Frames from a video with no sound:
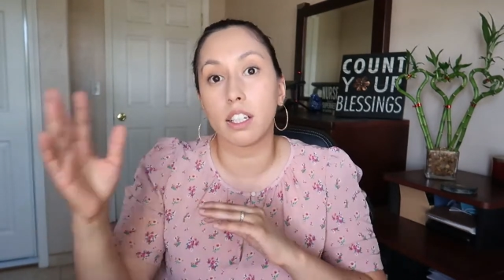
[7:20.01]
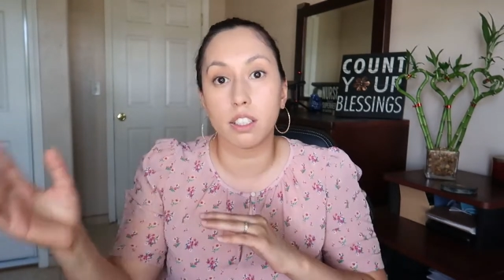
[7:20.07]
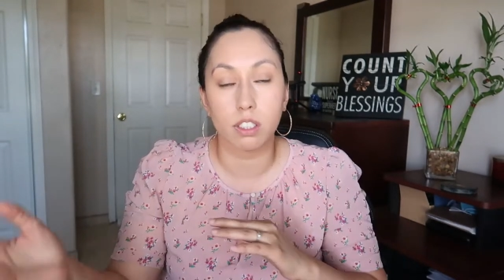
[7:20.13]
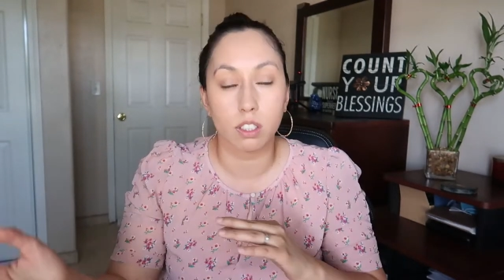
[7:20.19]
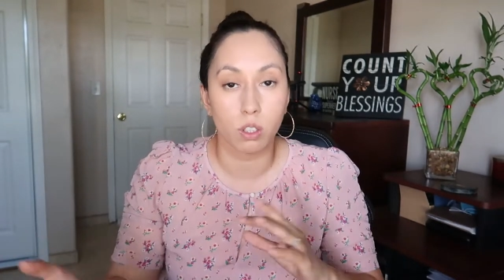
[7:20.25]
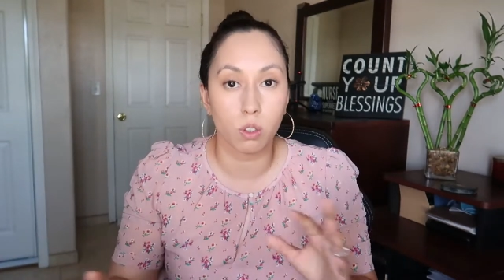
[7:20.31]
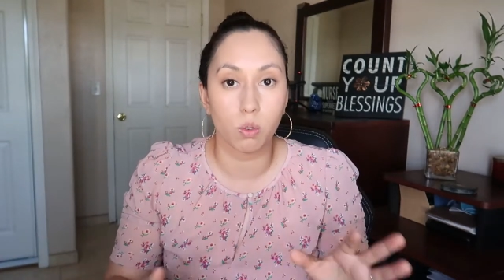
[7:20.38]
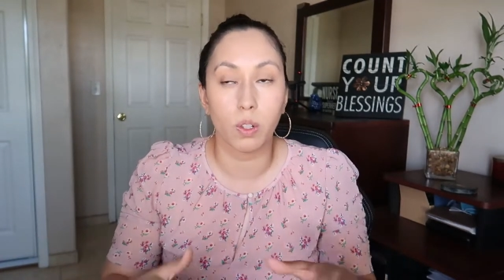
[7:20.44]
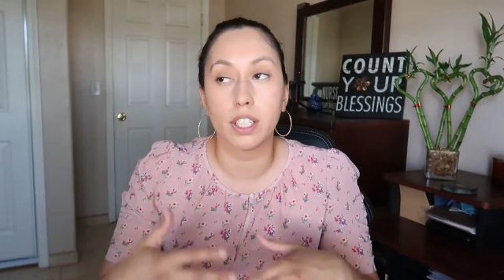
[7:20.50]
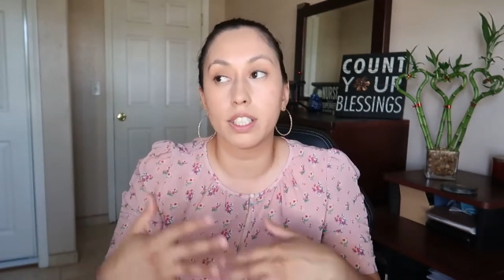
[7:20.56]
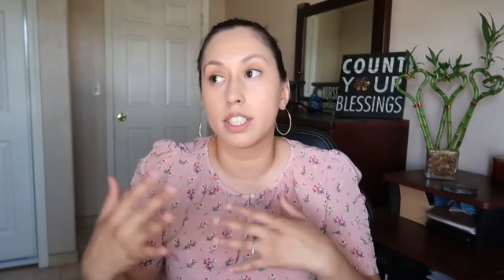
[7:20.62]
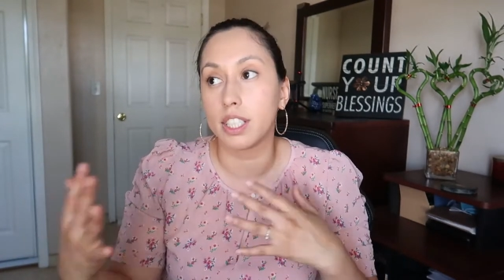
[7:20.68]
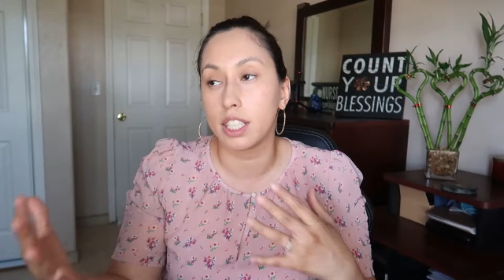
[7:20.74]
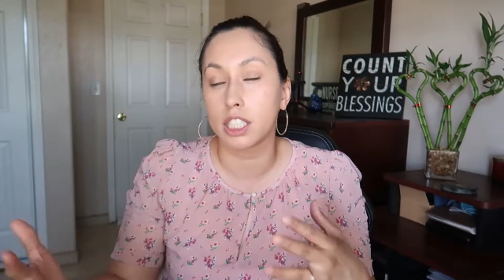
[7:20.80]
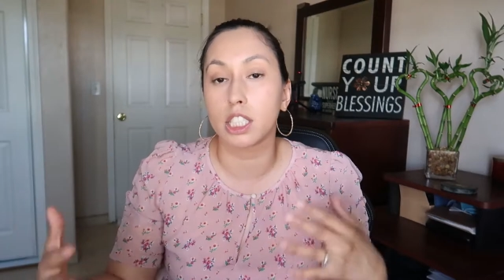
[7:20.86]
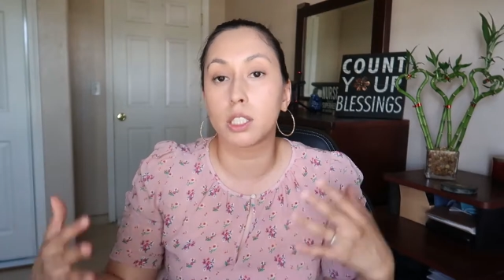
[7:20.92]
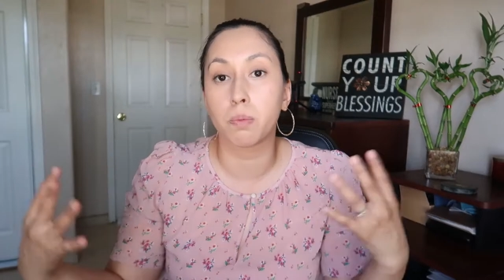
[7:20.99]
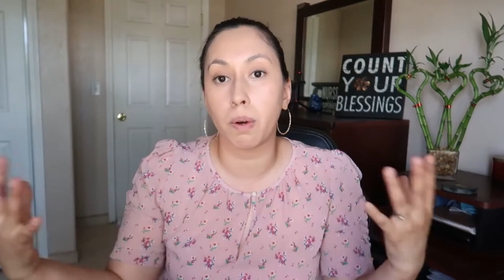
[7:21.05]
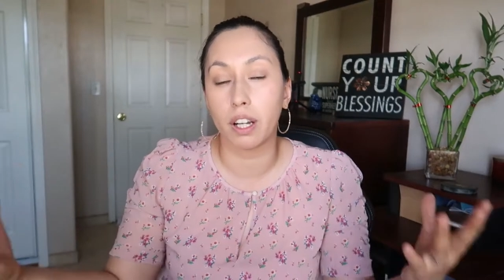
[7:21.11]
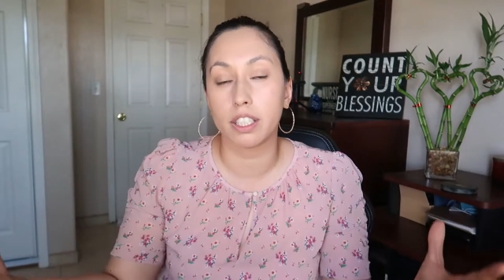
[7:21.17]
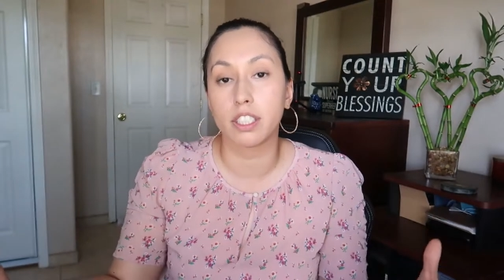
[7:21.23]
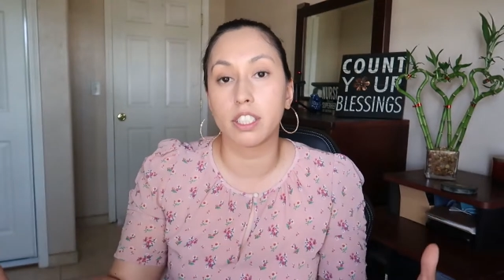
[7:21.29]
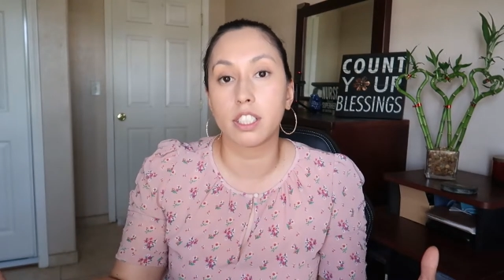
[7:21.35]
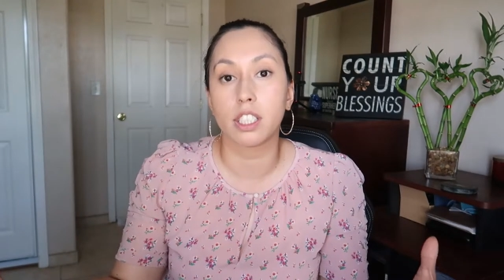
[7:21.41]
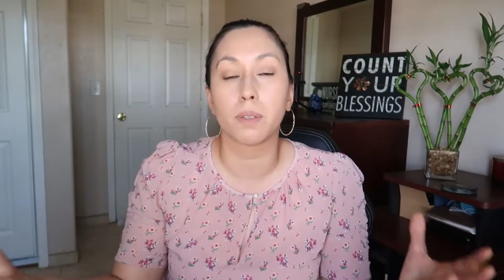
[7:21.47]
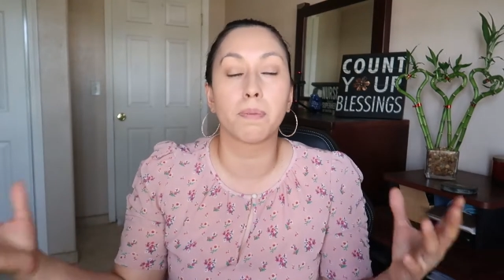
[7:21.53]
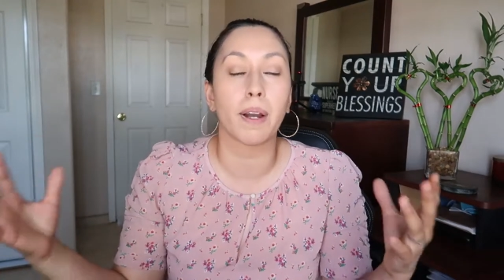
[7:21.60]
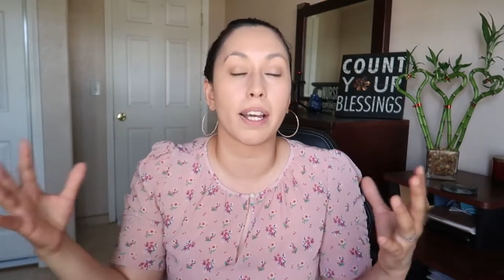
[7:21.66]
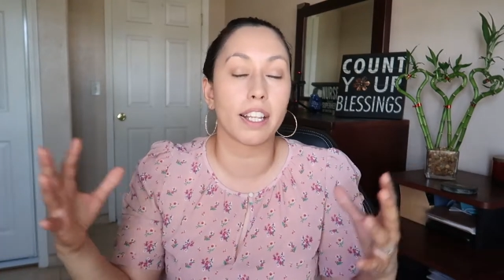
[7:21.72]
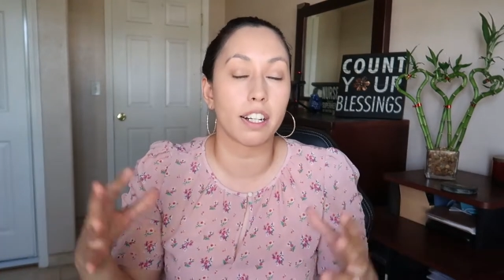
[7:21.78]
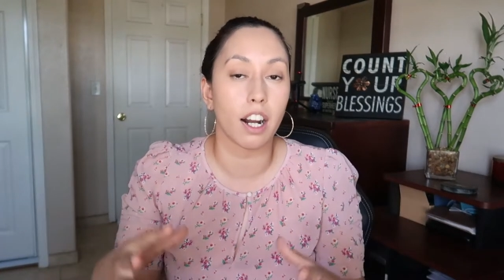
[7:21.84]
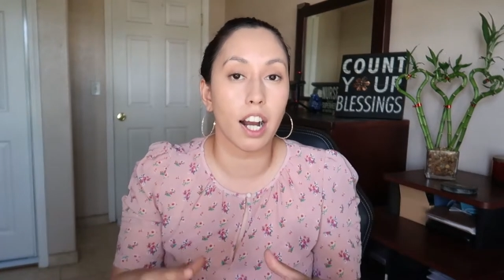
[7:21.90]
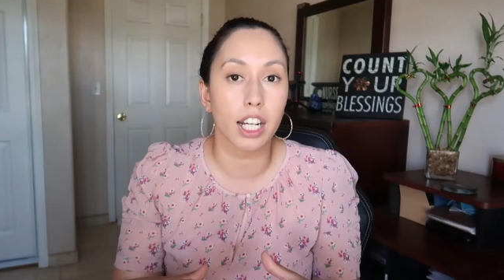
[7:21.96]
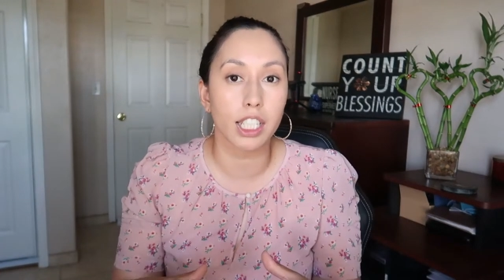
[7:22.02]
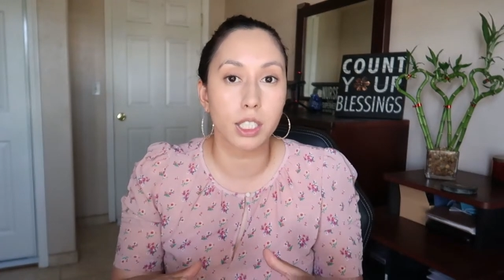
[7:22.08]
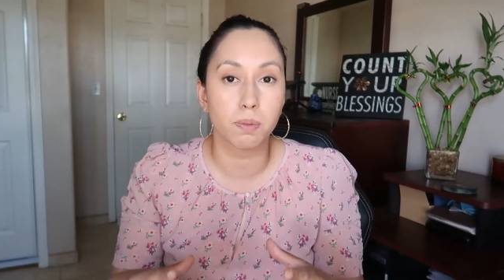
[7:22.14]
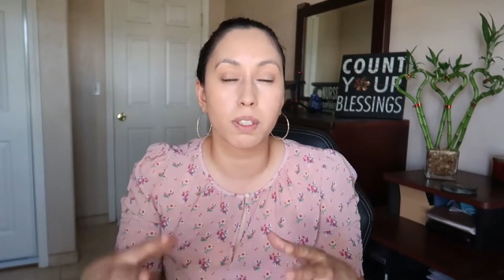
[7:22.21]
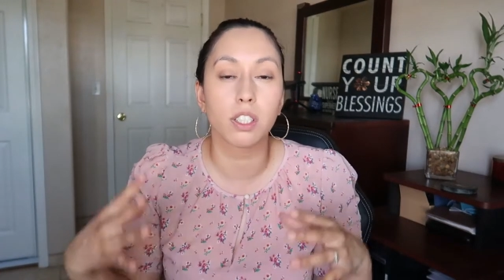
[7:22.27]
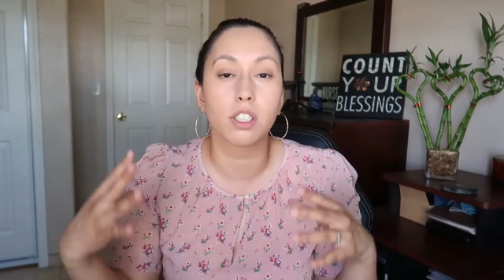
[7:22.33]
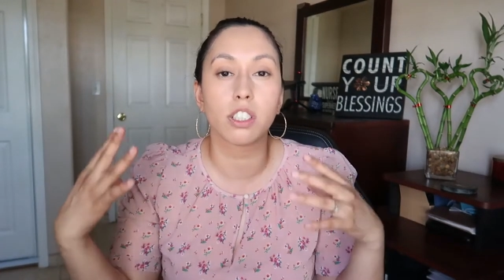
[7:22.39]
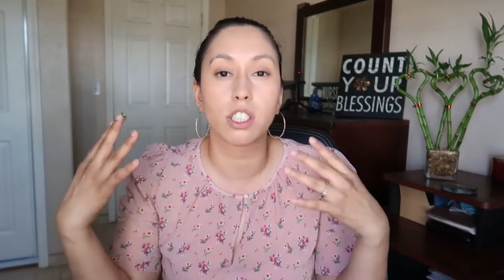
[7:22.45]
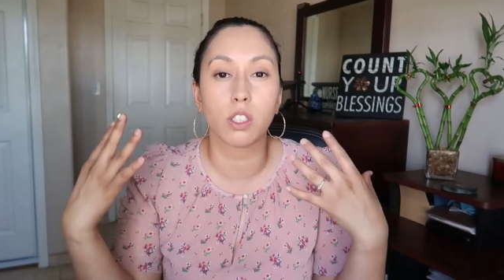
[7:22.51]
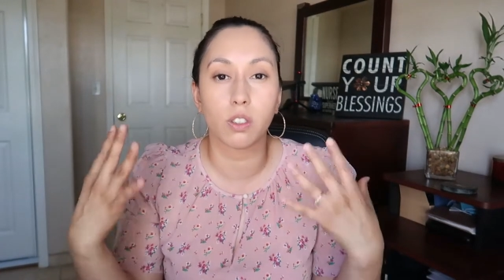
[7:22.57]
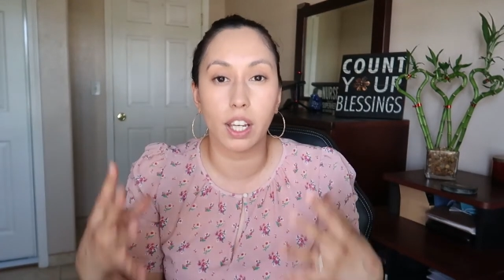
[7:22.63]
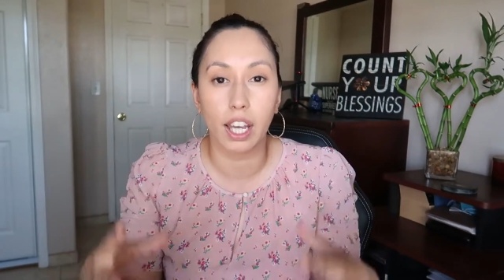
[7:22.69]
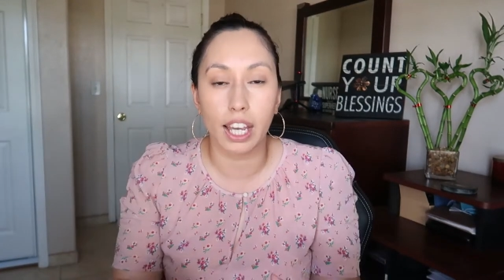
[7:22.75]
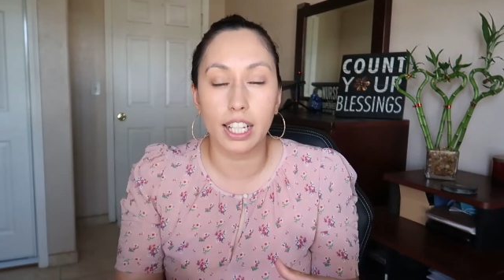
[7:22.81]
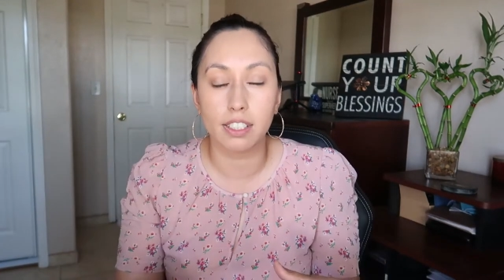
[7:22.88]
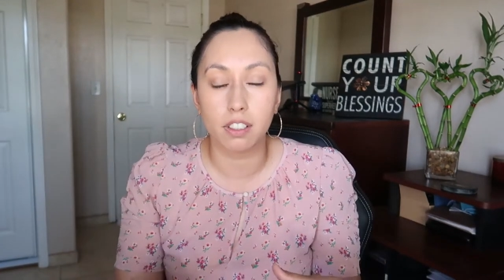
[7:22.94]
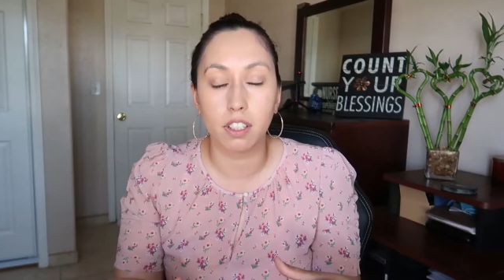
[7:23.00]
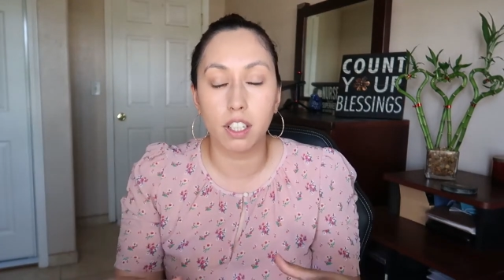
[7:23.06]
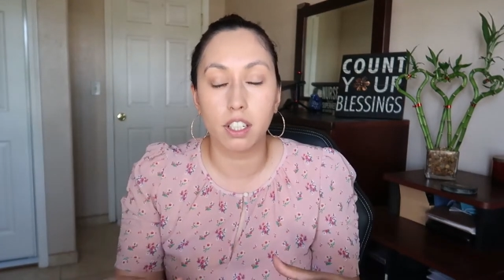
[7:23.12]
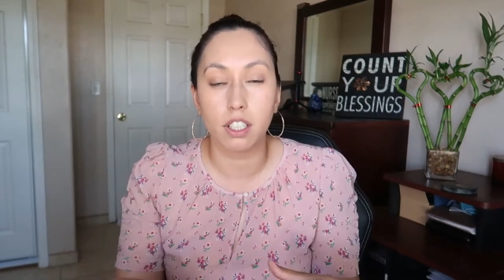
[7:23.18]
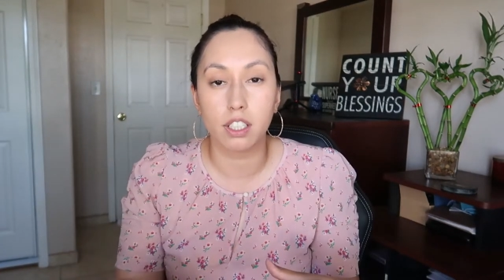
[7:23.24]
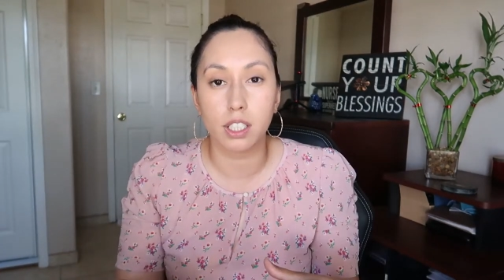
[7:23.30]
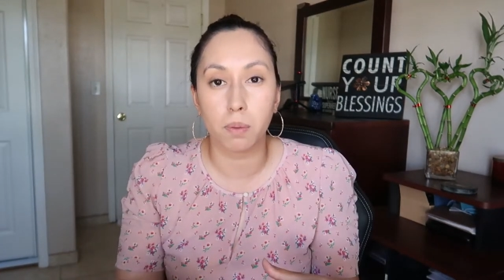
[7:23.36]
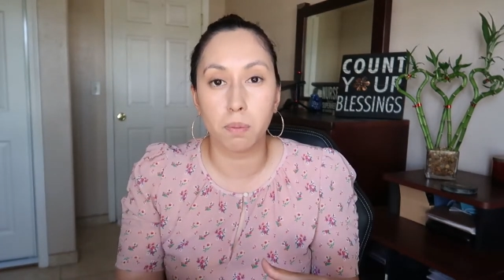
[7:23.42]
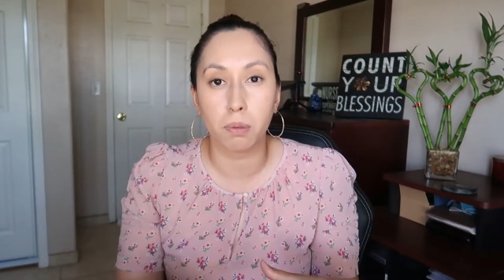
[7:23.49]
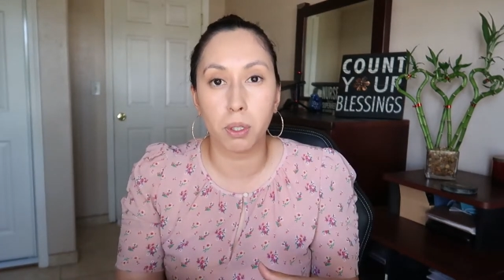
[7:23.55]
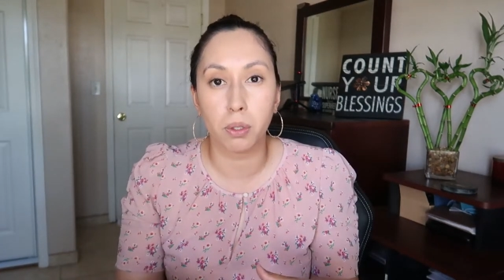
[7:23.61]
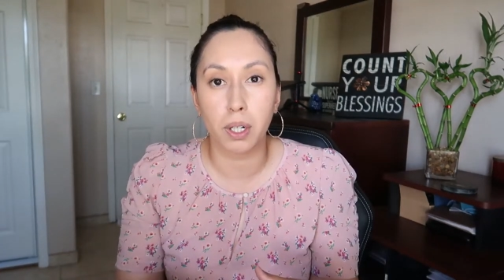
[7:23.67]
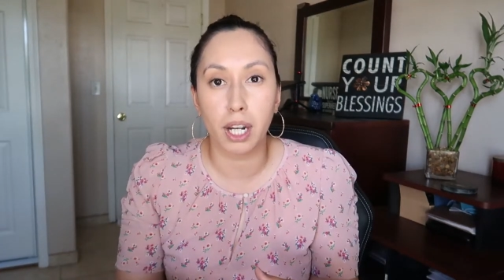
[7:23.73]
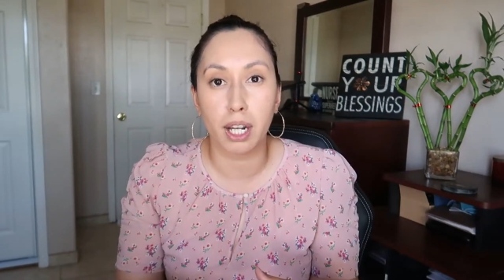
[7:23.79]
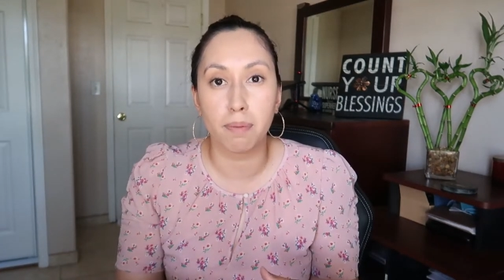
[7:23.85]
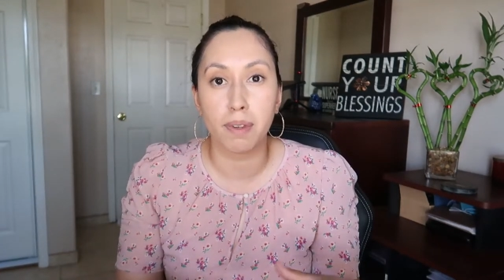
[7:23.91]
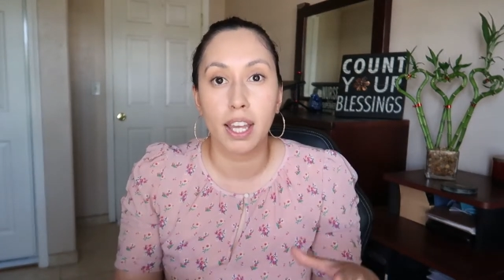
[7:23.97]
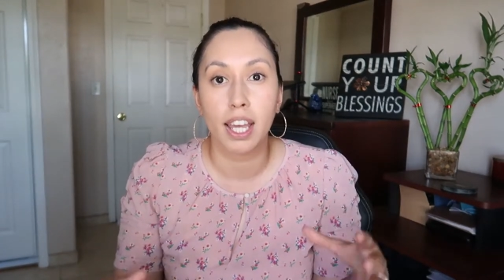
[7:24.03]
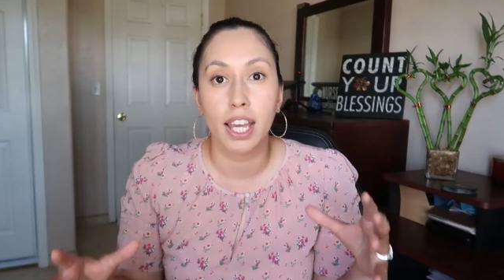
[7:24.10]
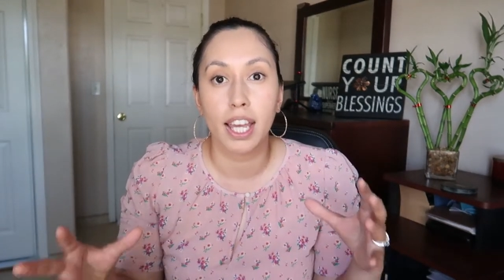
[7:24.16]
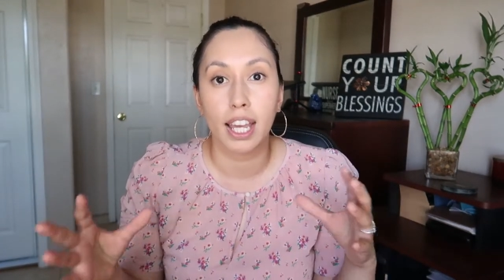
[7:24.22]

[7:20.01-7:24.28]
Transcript: else who wasn't sponsored by their hospital to get into the nursing program,